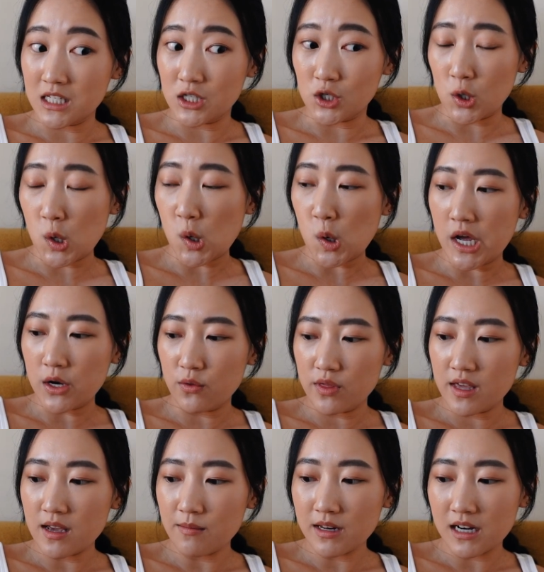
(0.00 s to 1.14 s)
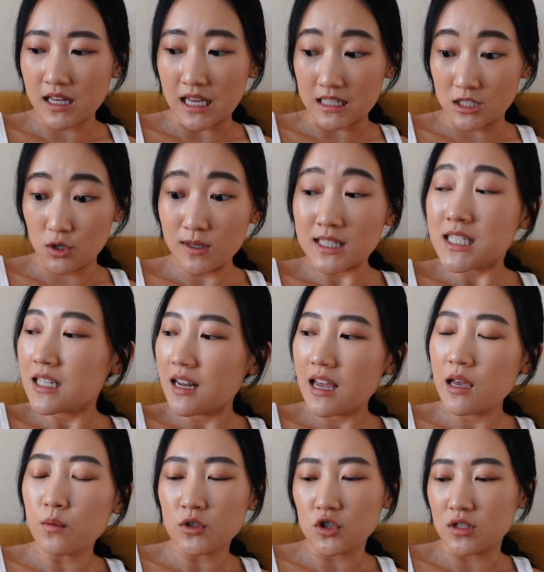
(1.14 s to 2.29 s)
So I don't think I'm gonna get to it
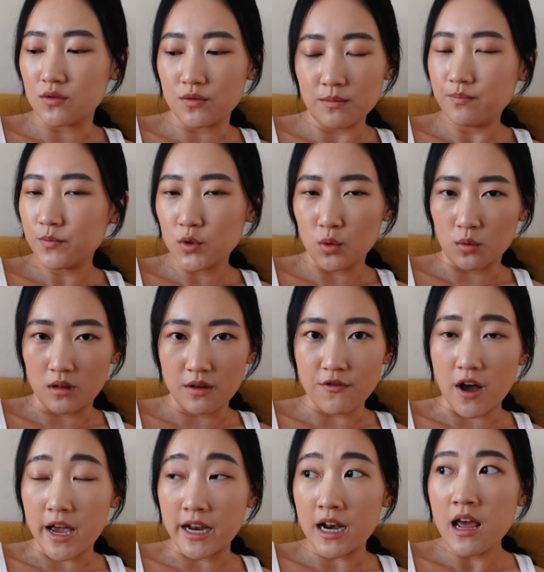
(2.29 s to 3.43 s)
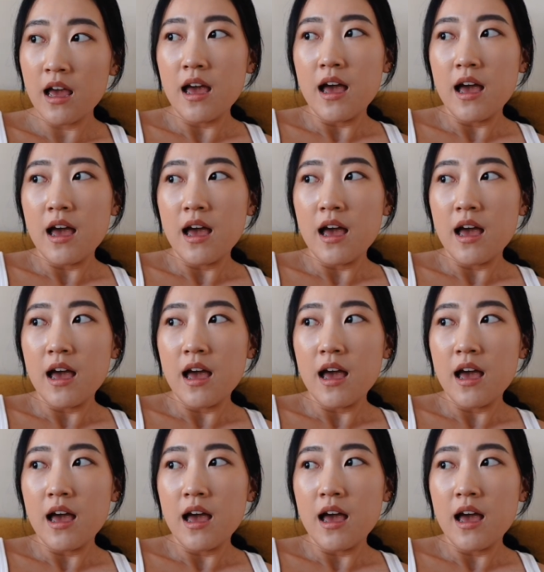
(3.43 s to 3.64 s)
today, which is totally fine.